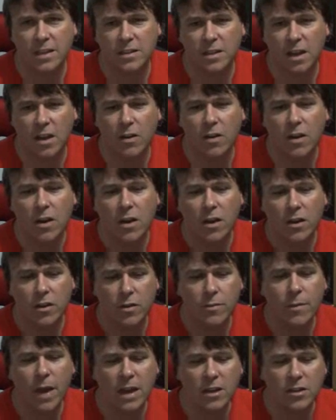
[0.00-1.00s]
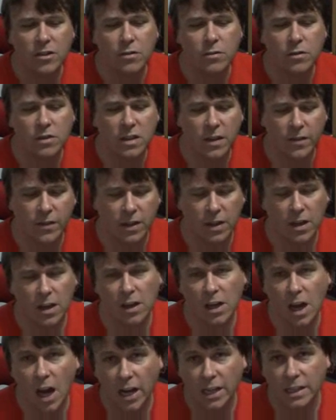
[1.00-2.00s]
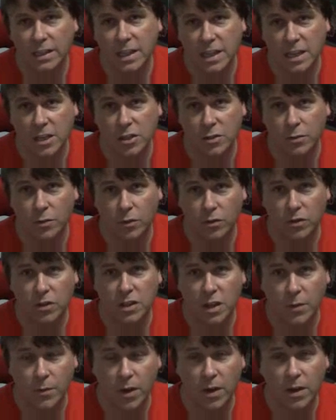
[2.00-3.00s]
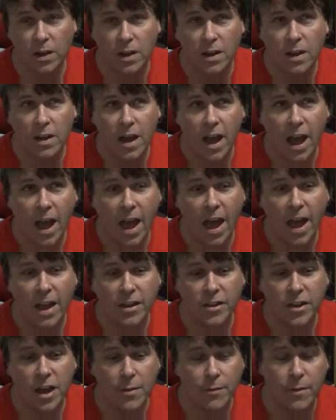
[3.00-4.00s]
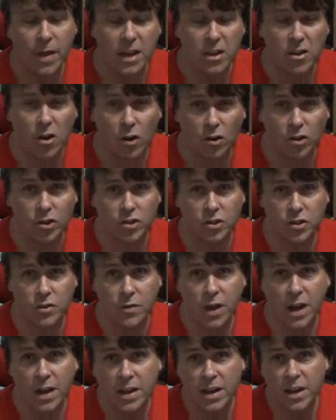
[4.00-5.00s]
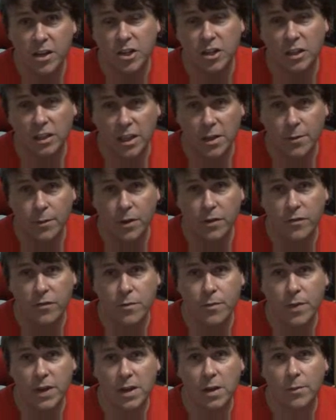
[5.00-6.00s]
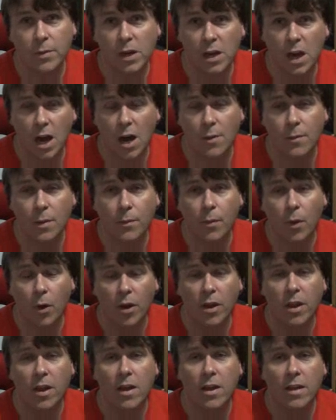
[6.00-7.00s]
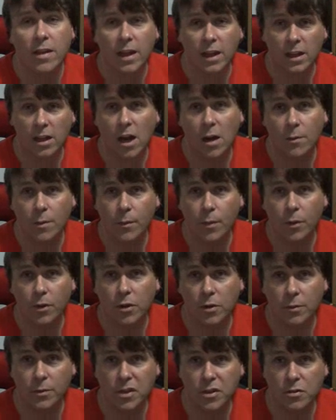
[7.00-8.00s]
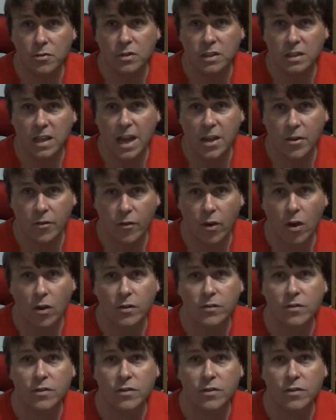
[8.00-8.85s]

So you may do something, a kind deed towards someone, and that may cost you initially, but if you pick up a karma point, that karma point can be used later on